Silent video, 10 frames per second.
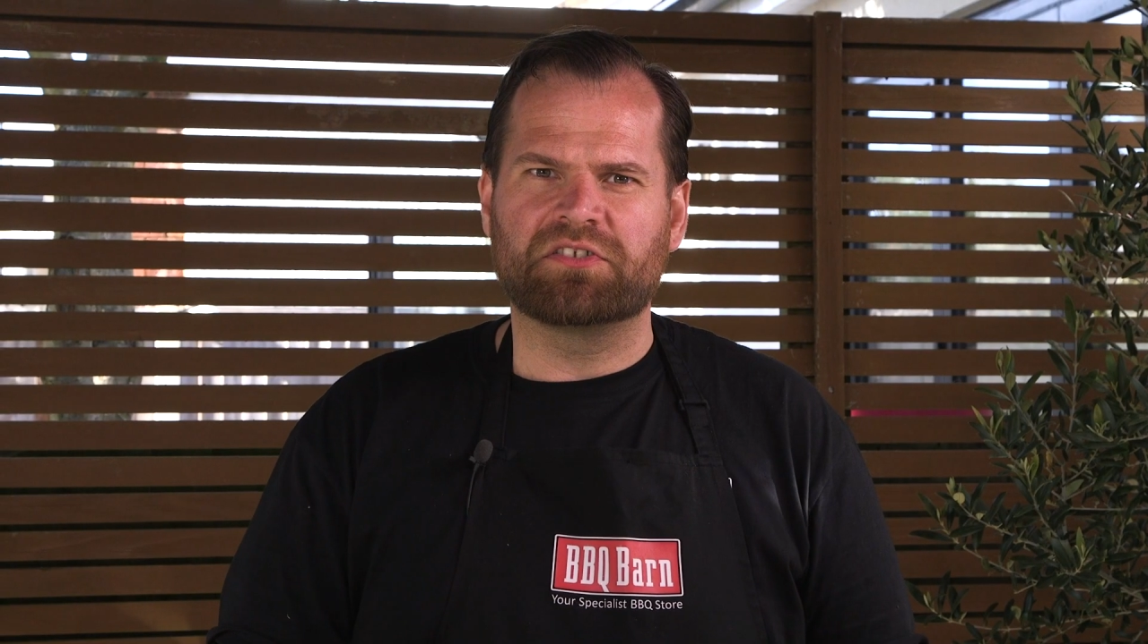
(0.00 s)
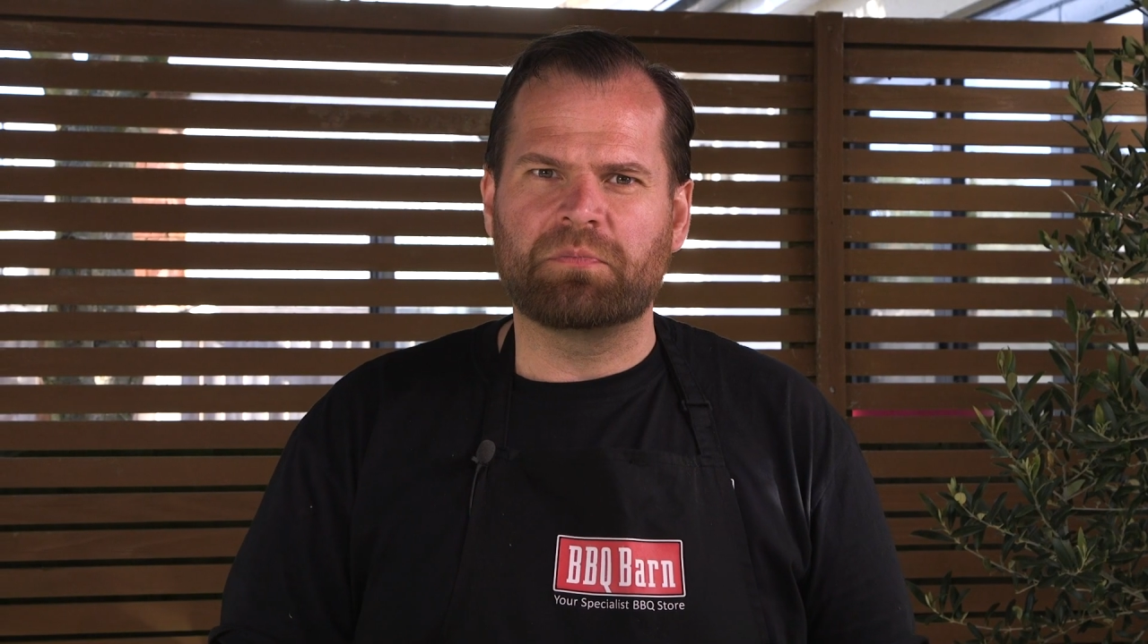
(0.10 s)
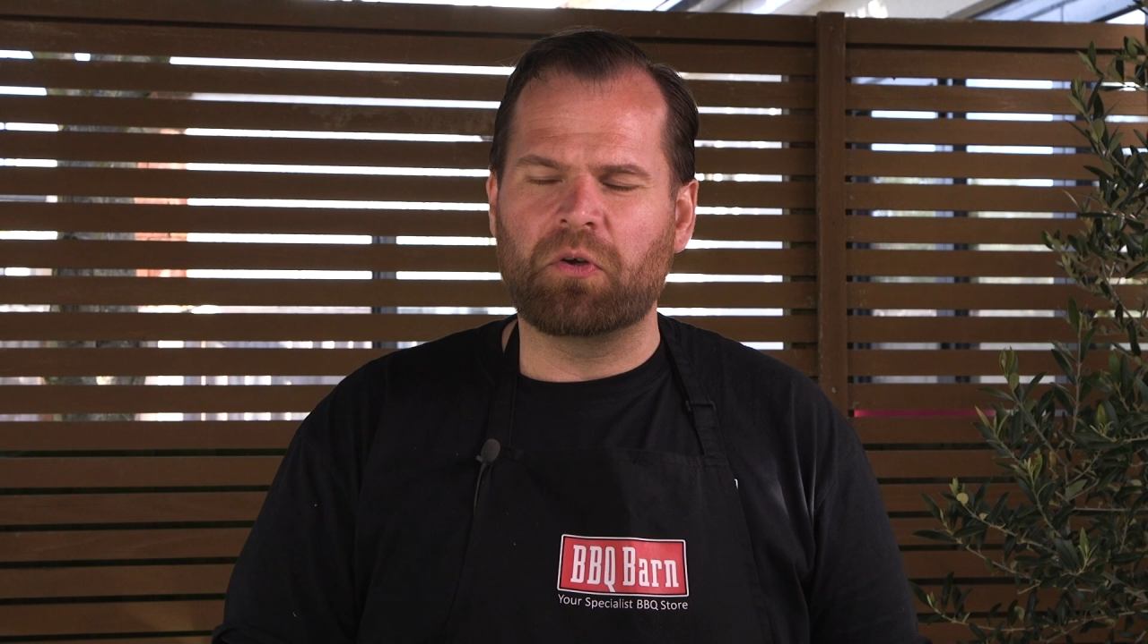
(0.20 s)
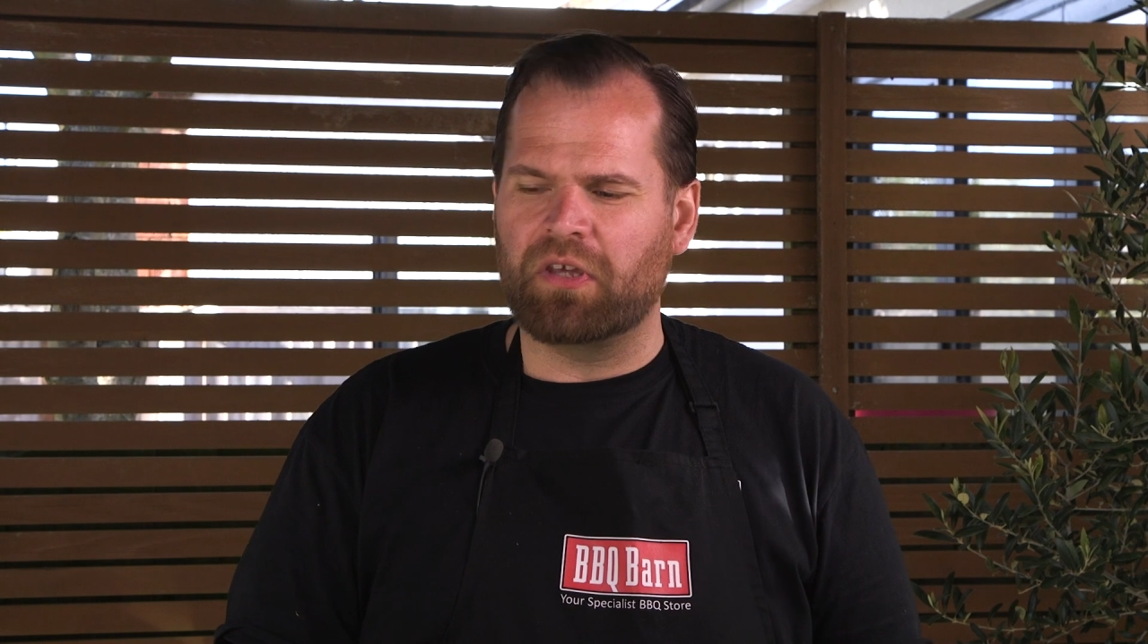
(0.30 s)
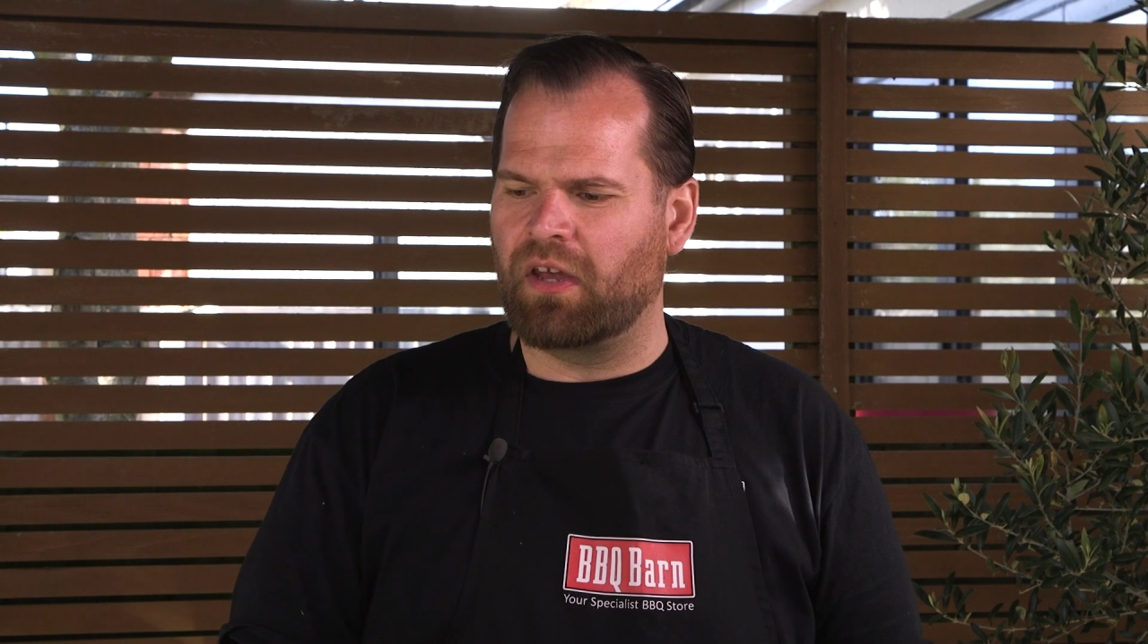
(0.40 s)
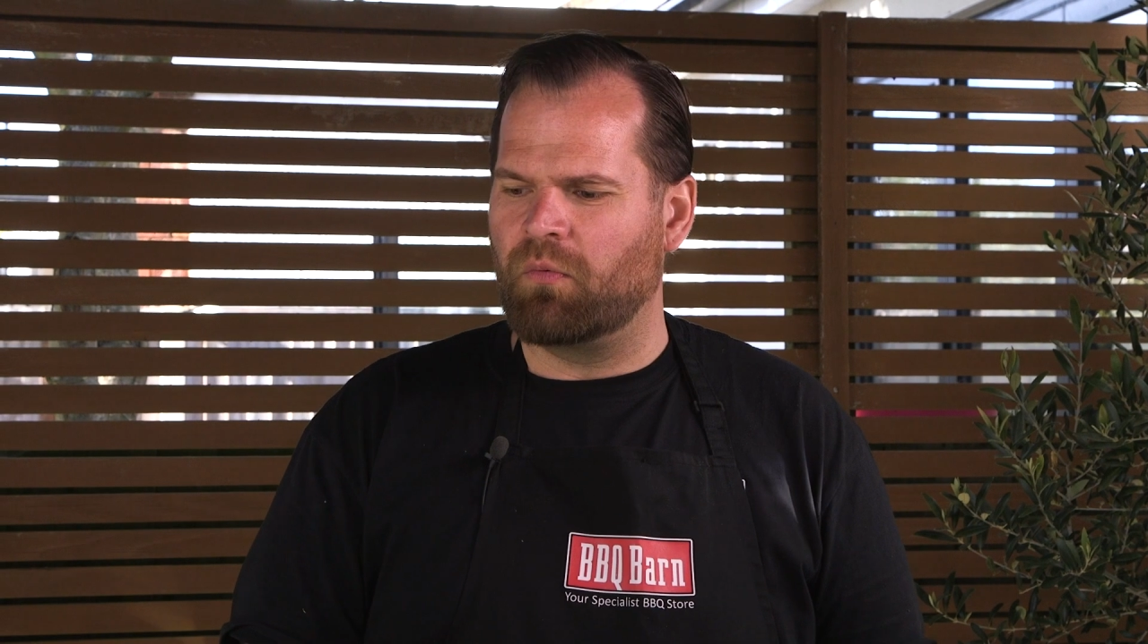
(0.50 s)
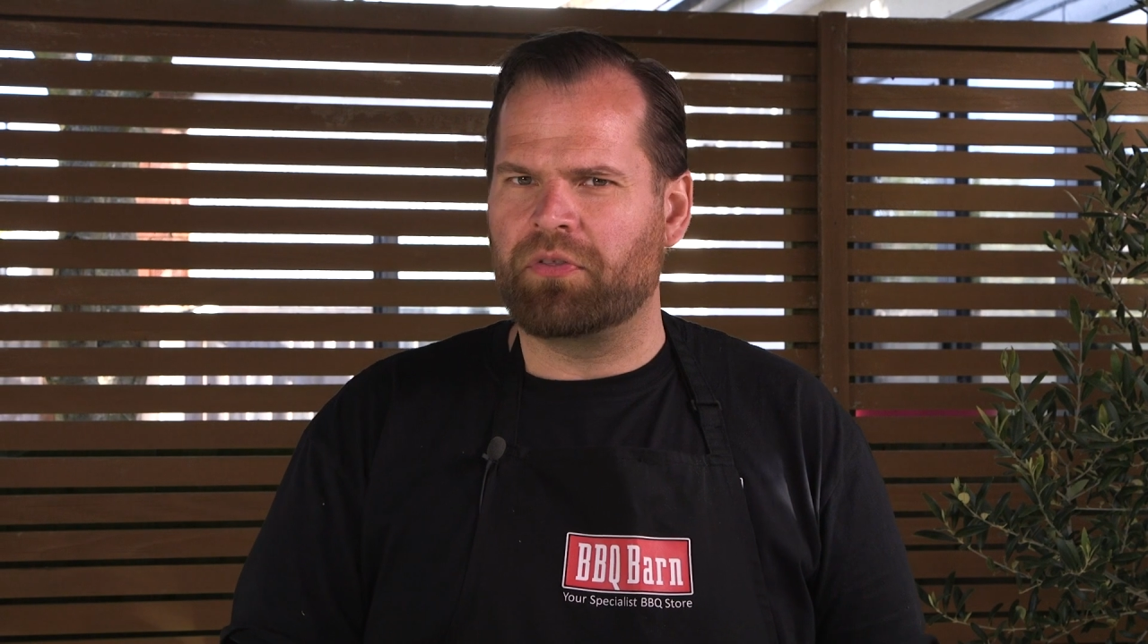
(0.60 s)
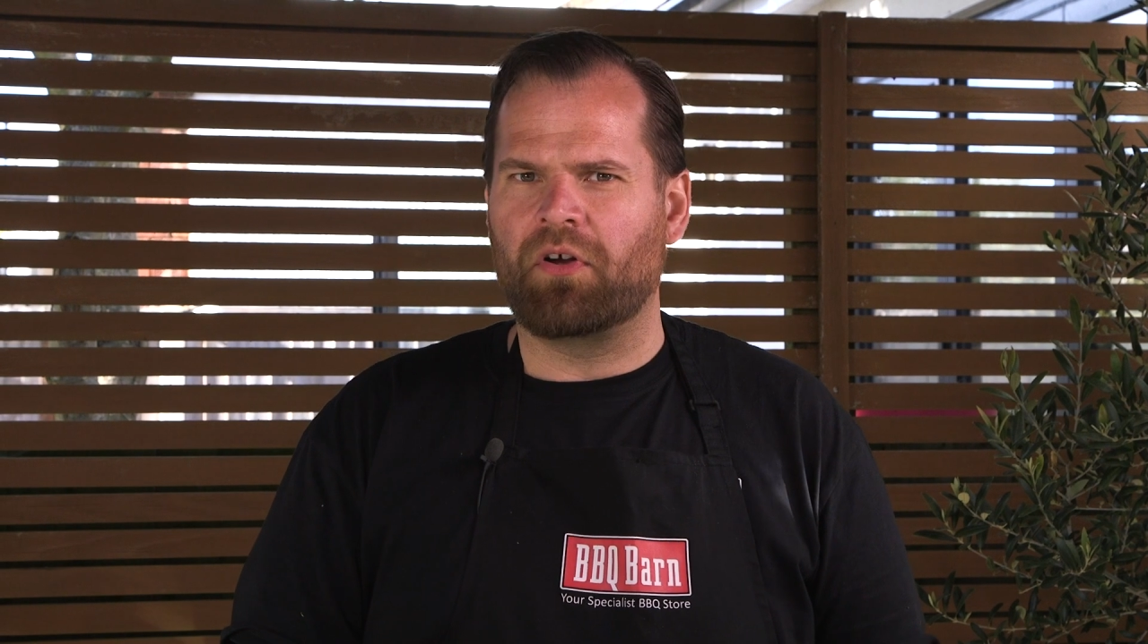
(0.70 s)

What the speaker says: smoking it with